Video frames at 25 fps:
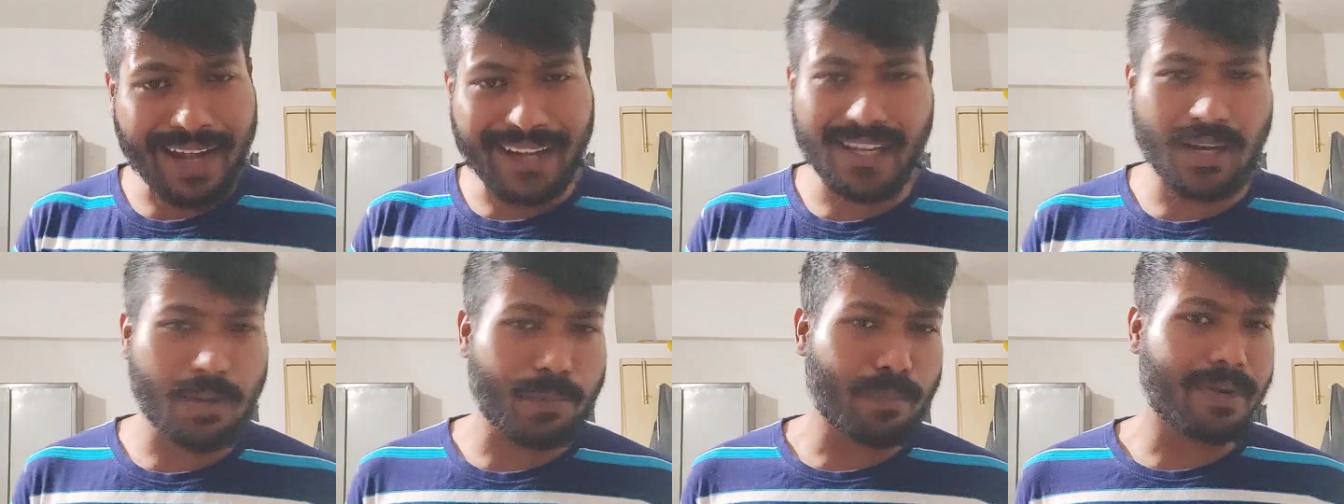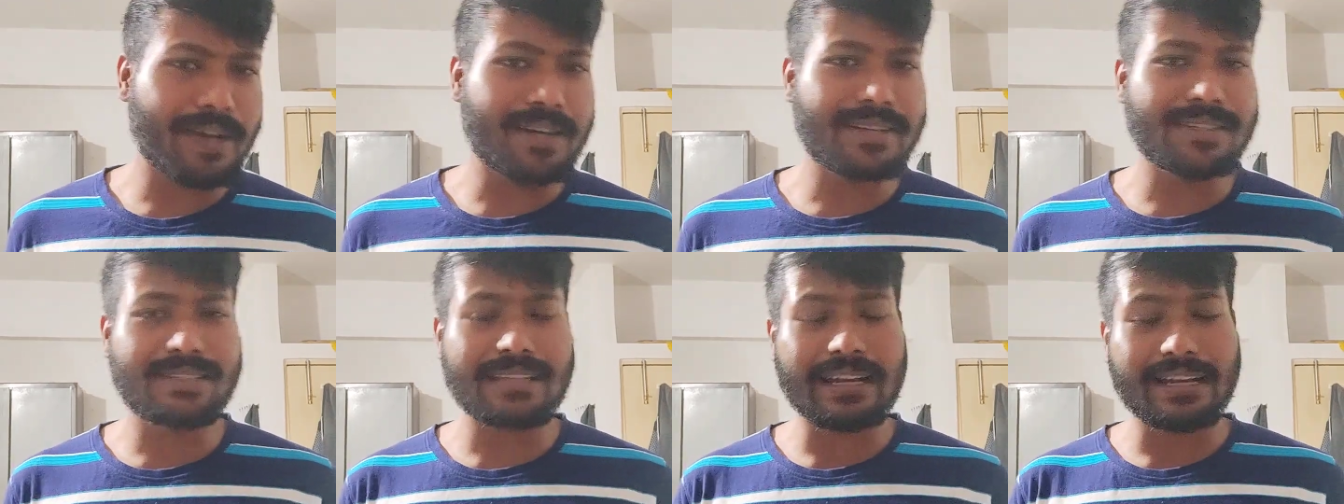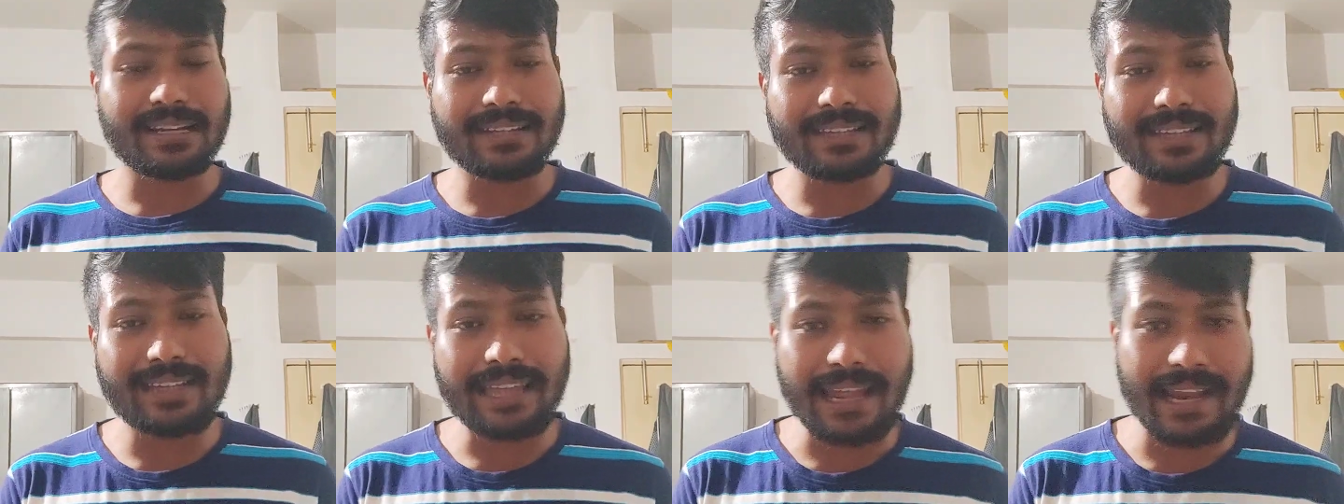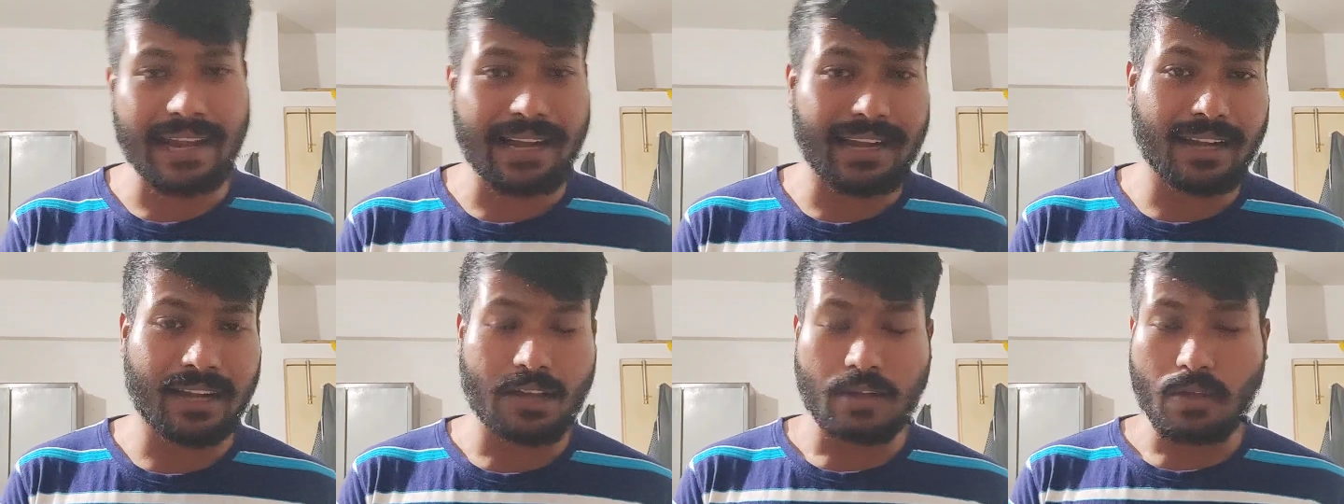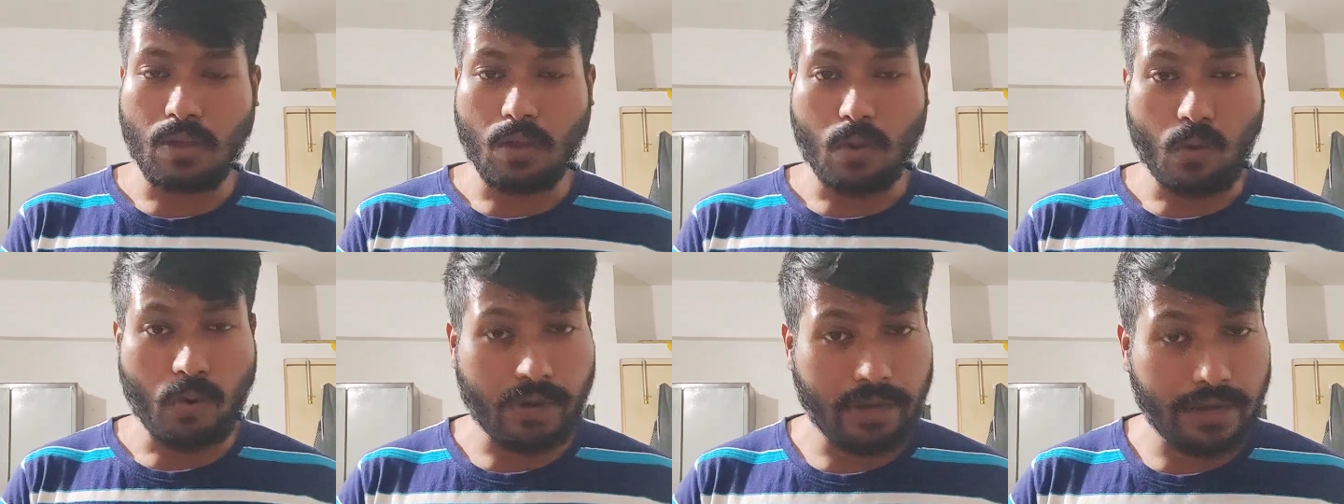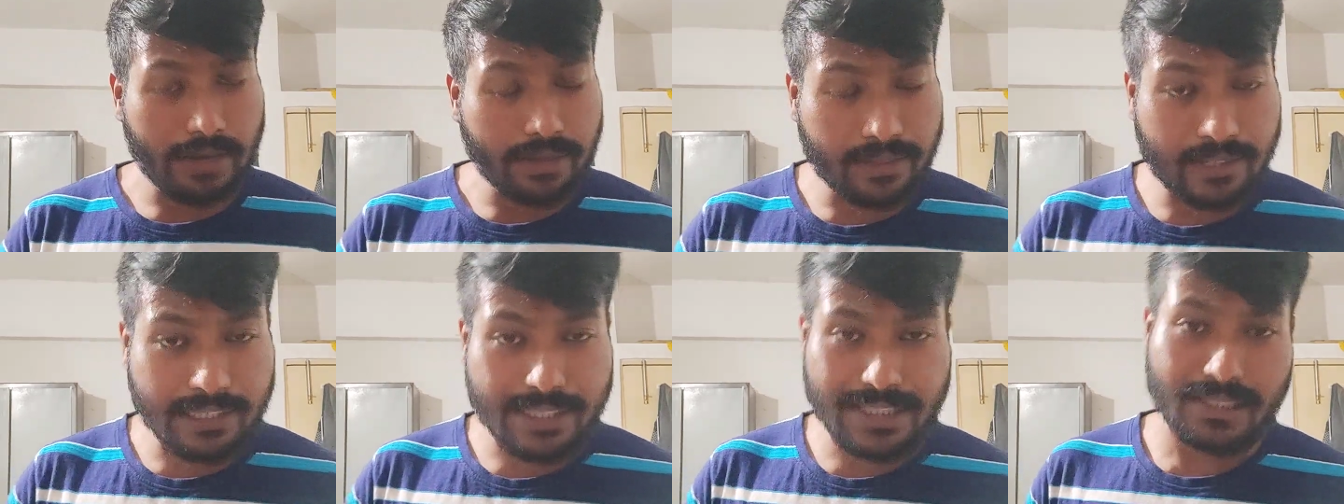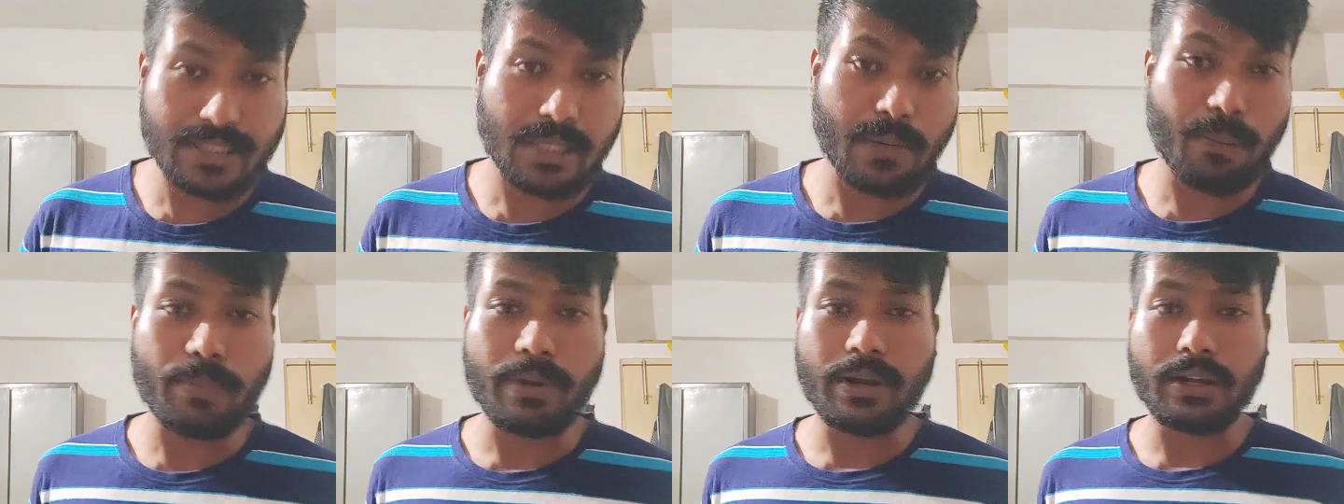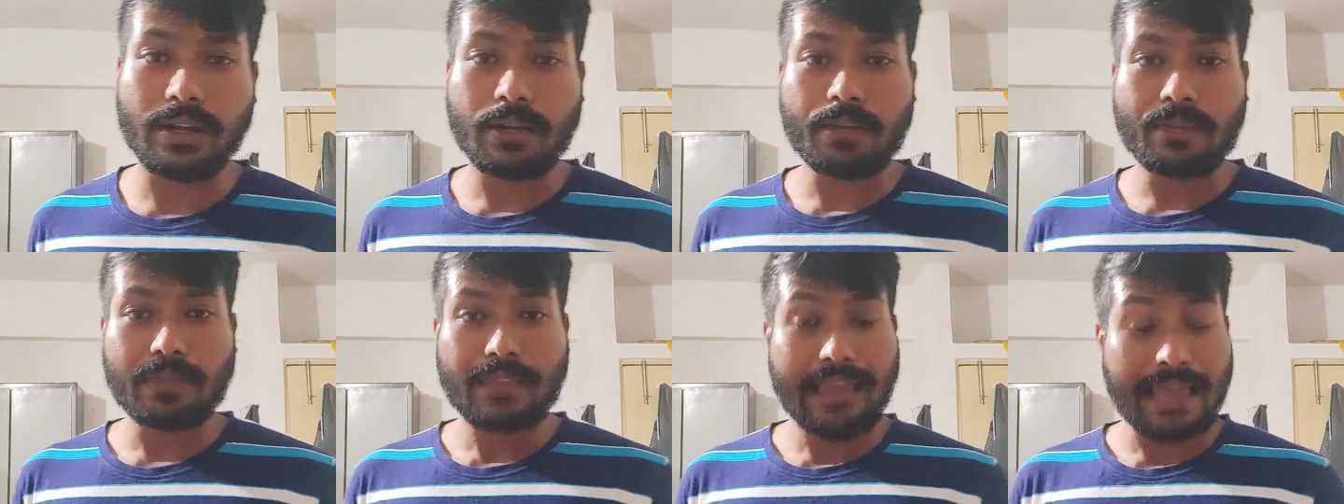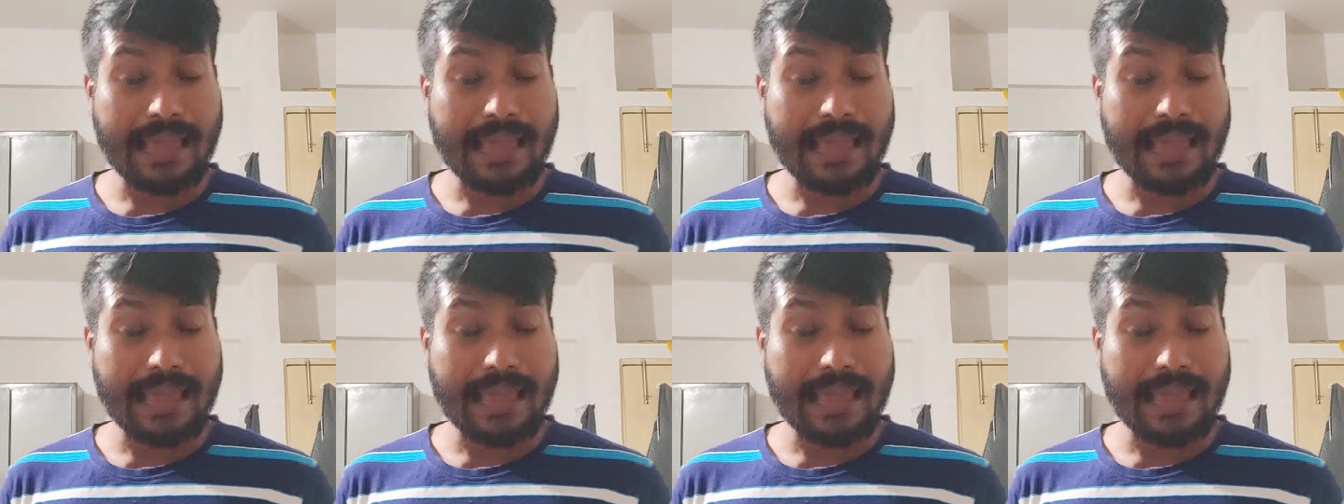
comments at the end or in this summit,